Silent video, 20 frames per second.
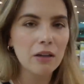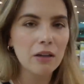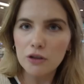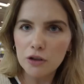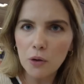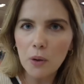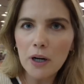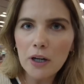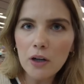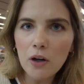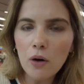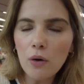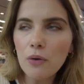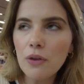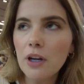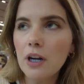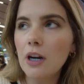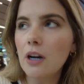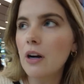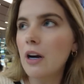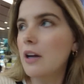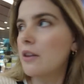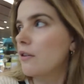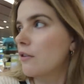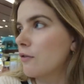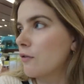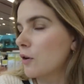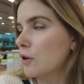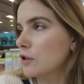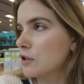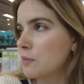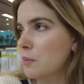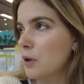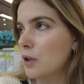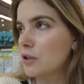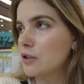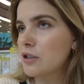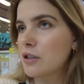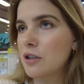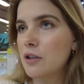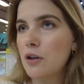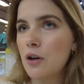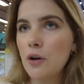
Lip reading: So I go there and the first person